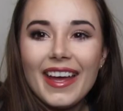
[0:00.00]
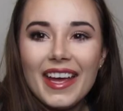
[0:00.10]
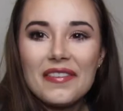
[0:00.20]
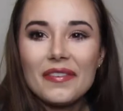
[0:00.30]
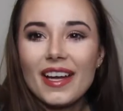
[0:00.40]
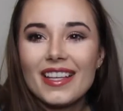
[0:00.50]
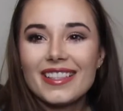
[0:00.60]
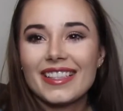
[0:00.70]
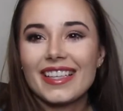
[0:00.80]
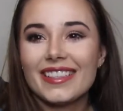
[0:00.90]
Hey
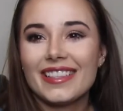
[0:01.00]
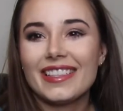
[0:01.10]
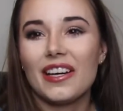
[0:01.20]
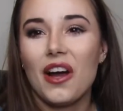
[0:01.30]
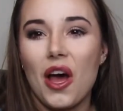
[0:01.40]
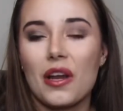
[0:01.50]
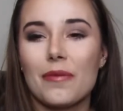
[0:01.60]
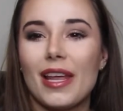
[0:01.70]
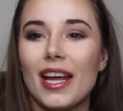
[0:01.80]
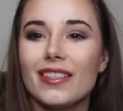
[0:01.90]
friends, it's Sarah
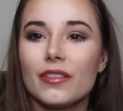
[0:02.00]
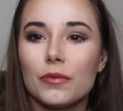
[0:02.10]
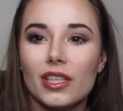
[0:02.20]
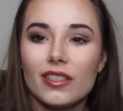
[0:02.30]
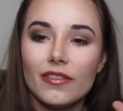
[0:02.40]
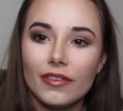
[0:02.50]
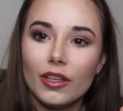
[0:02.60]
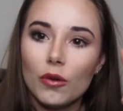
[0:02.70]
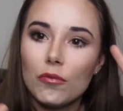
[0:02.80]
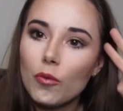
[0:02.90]
Autumn, and I just wanted to
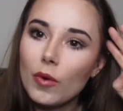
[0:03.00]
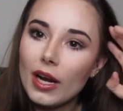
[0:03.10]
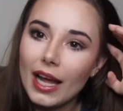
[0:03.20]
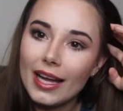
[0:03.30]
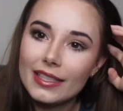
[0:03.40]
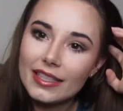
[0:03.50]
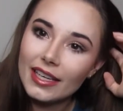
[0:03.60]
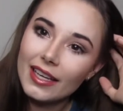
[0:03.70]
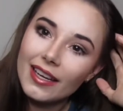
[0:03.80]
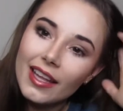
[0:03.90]
film what I
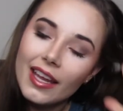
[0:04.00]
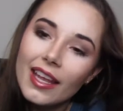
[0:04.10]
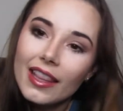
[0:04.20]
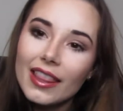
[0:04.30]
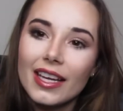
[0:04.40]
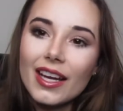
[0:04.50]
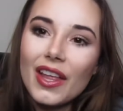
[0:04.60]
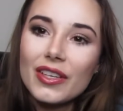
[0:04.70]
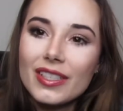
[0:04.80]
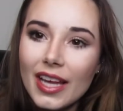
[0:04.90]
did the
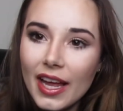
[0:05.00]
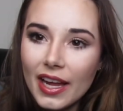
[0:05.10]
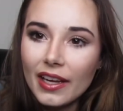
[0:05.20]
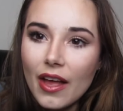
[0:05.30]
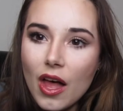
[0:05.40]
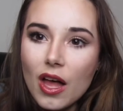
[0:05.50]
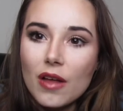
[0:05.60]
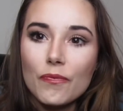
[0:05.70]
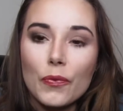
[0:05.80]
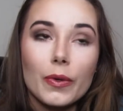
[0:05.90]
other day
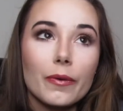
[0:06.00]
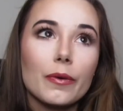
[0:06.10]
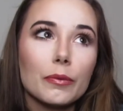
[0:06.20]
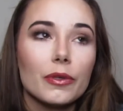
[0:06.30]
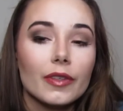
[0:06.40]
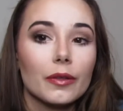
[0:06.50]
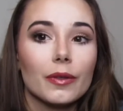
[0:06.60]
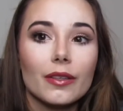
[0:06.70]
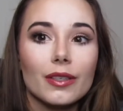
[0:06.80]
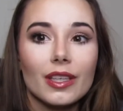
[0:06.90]
when we were moving
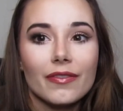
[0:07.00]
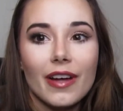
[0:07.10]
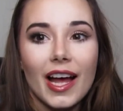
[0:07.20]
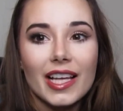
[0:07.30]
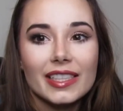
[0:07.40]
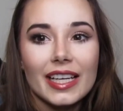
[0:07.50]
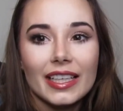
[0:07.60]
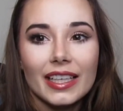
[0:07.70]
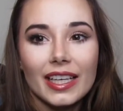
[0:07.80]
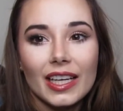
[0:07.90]
really, really fast
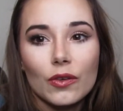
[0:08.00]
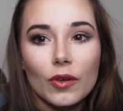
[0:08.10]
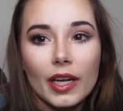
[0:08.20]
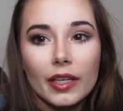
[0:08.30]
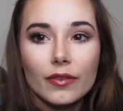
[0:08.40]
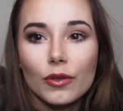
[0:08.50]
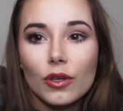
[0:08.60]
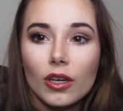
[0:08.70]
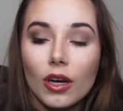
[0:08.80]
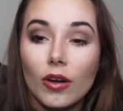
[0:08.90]
and getting ready
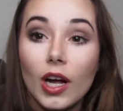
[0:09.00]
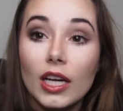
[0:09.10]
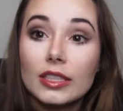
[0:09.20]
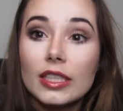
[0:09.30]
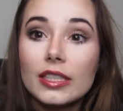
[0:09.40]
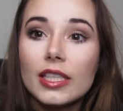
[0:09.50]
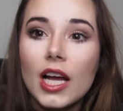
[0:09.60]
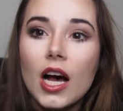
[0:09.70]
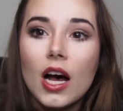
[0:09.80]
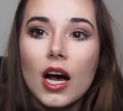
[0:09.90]
for Oireachtas.
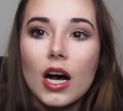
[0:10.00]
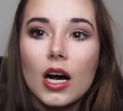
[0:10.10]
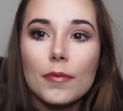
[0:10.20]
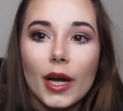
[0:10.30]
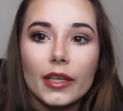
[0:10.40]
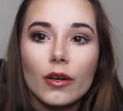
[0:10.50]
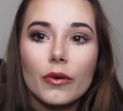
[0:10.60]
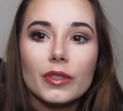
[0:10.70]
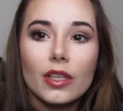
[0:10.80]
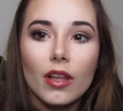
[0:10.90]
I know it
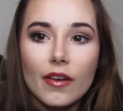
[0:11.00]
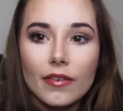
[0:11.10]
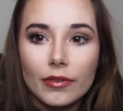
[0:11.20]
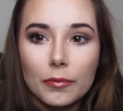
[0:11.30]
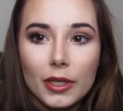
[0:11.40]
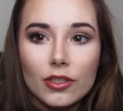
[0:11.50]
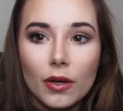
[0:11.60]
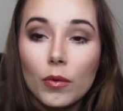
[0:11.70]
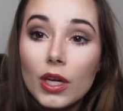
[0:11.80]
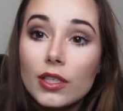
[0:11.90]
was a lot of information
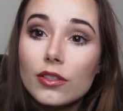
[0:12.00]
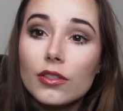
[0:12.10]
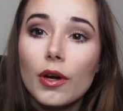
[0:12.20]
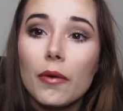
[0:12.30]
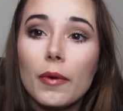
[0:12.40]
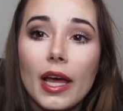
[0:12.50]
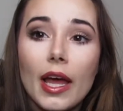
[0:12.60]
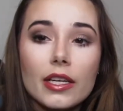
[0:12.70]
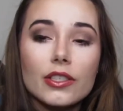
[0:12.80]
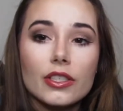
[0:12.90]
at once, so I went
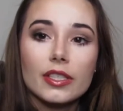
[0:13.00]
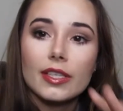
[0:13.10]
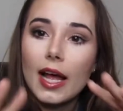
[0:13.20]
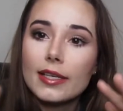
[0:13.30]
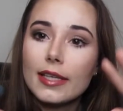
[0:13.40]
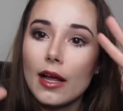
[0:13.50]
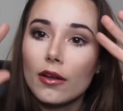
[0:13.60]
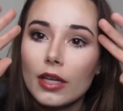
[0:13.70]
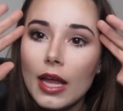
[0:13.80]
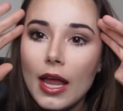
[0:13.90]
ahead and just sat
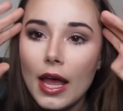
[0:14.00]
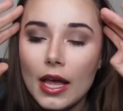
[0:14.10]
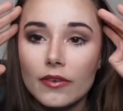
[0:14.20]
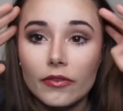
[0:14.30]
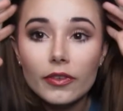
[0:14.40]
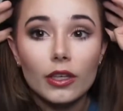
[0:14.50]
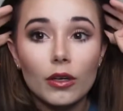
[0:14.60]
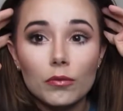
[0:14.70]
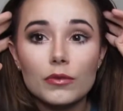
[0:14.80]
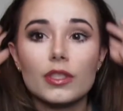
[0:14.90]
down and
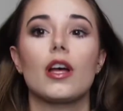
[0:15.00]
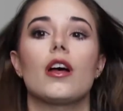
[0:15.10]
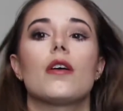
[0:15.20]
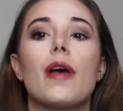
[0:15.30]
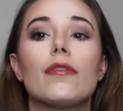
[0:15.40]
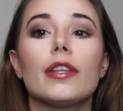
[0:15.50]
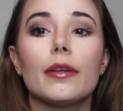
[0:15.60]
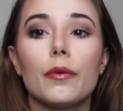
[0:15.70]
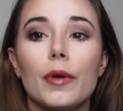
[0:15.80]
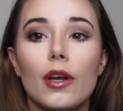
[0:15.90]
filmed everything
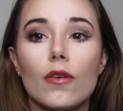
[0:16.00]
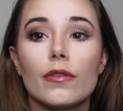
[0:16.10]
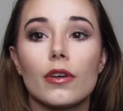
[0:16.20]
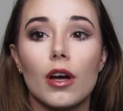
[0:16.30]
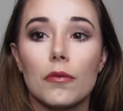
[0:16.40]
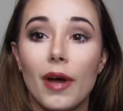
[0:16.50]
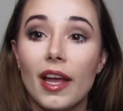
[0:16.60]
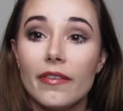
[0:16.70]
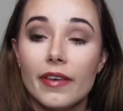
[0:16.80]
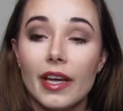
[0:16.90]
we went over on
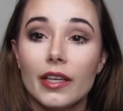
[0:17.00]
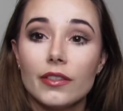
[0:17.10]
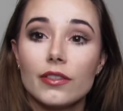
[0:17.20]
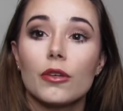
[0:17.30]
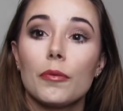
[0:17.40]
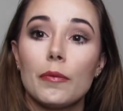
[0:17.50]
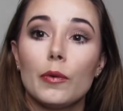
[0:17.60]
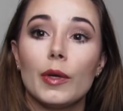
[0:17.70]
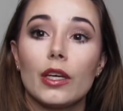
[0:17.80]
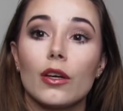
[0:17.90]
my face, so maybe
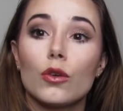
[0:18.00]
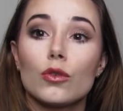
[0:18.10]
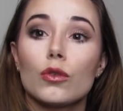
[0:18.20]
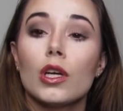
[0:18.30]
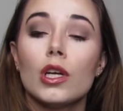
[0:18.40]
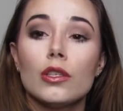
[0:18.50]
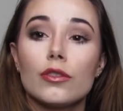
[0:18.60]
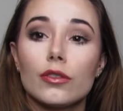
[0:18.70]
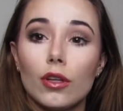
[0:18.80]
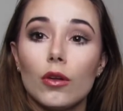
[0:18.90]
we could go
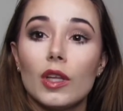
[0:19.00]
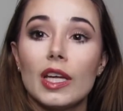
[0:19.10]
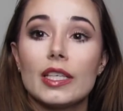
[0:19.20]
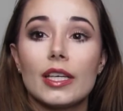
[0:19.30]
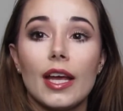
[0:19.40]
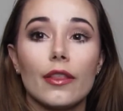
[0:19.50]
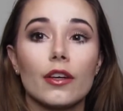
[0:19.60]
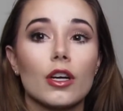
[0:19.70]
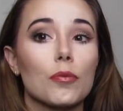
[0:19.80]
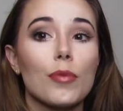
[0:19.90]
slowly
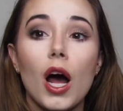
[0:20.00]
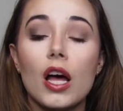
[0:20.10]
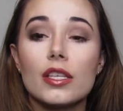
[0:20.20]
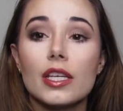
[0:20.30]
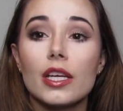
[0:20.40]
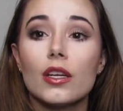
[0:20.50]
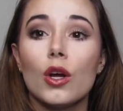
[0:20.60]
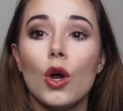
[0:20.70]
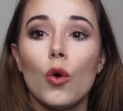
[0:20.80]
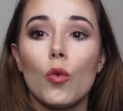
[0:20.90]
together or pause it,
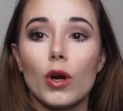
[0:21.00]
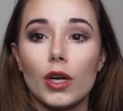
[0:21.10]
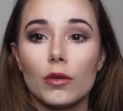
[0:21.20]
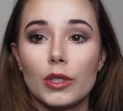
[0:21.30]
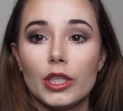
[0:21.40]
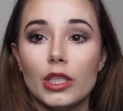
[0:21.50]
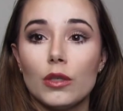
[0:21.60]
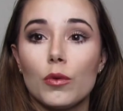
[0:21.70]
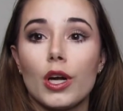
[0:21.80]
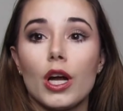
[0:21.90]
work on what you need
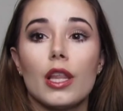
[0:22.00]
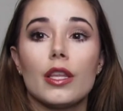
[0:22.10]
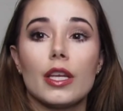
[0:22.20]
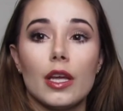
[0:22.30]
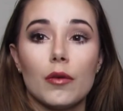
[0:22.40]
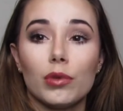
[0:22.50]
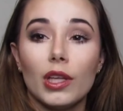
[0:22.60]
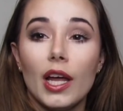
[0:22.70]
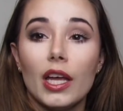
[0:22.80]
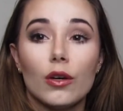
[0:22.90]
to work on, then hit
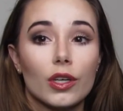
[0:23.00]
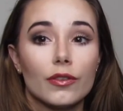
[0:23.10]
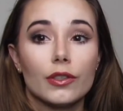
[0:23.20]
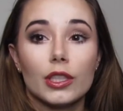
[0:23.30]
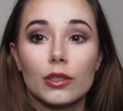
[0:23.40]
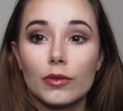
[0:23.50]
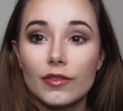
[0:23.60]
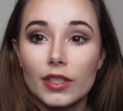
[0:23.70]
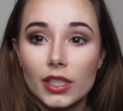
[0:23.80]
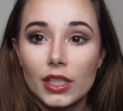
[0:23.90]
play, or if you need to
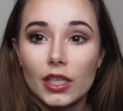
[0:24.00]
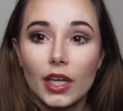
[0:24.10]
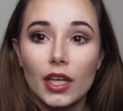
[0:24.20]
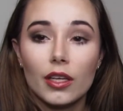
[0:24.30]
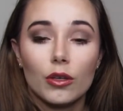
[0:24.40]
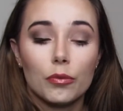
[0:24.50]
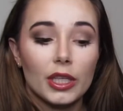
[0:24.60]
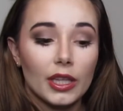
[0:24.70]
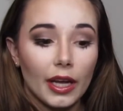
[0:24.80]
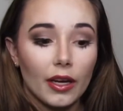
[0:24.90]
revisit that, it'll be
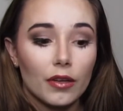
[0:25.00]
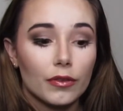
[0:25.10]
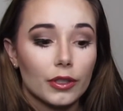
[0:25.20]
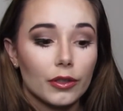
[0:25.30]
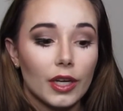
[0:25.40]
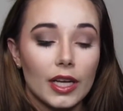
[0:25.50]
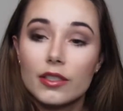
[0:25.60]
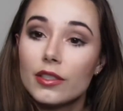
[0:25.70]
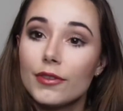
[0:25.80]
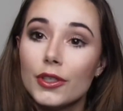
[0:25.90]
there for you guys
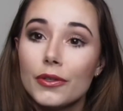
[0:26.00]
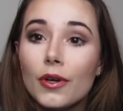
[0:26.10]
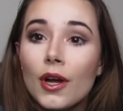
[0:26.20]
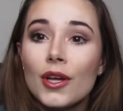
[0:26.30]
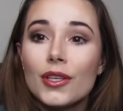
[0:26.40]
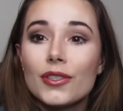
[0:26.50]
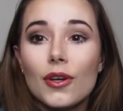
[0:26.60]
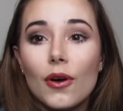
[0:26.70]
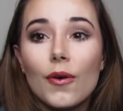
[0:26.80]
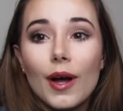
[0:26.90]
to view.
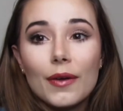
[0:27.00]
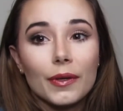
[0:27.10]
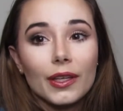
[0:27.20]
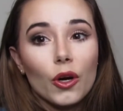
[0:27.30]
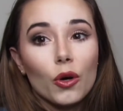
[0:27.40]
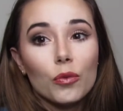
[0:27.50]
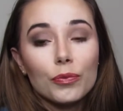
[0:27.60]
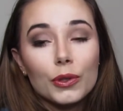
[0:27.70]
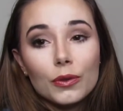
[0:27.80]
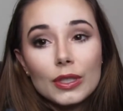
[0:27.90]
So I really
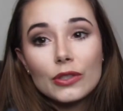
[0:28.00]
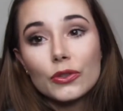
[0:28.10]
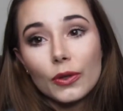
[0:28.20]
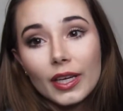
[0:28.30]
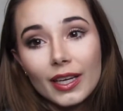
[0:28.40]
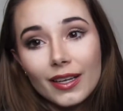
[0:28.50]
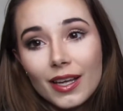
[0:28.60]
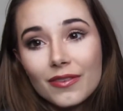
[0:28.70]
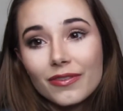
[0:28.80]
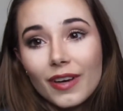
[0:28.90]
hope you enjoy it
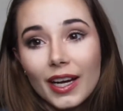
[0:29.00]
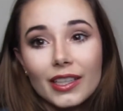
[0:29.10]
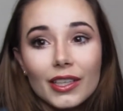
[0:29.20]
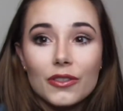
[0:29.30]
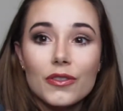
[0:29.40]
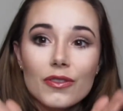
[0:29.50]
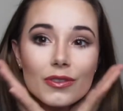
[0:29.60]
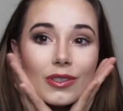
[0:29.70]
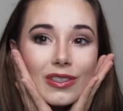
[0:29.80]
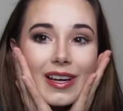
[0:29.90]
and find it
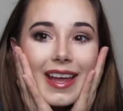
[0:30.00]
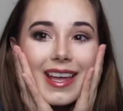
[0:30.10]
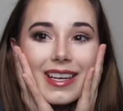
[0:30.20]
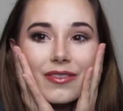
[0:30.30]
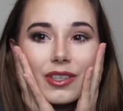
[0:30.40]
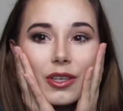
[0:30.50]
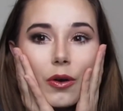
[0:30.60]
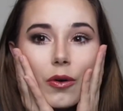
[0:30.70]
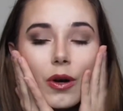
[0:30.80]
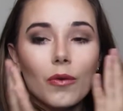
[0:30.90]
useful, and if
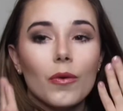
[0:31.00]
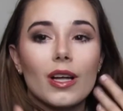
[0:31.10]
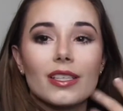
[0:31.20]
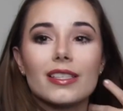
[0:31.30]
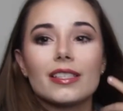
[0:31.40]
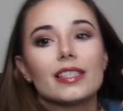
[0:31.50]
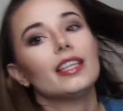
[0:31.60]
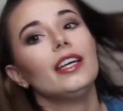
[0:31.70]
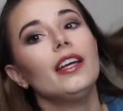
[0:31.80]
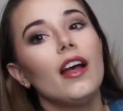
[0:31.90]
you want to
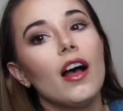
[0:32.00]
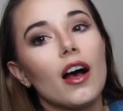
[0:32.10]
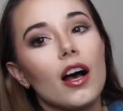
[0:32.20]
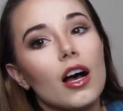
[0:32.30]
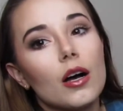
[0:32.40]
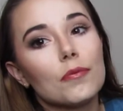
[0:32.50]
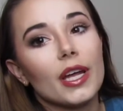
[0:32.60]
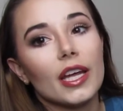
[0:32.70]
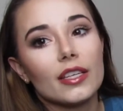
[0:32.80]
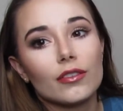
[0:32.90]
see
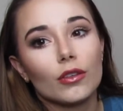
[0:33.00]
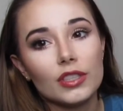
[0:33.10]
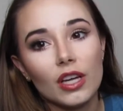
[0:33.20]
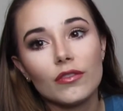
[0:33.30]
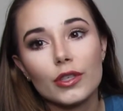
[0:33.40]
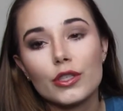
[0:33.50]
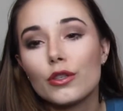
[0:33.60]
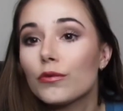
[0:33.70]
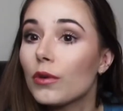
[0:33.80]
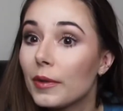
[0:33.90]
a slowed down version
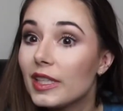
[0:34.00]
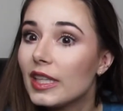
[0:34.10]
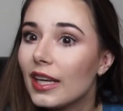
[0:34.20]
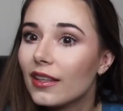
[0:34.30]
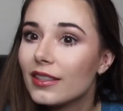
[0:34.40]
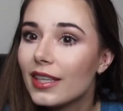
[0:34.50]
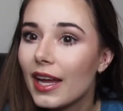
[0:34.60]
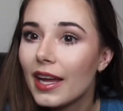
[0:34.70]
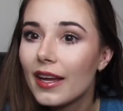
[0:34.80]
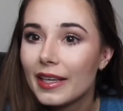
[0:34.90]
of what we did the other
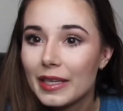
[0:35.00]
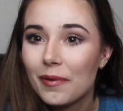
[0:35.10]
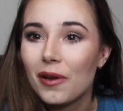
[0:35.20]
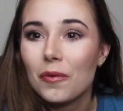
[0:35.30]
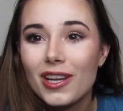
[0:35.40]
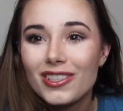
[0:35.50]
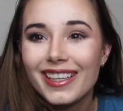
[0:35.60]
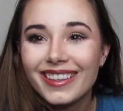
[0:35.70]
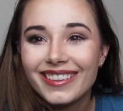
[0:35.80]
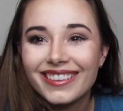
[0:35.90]
day, keep on watching.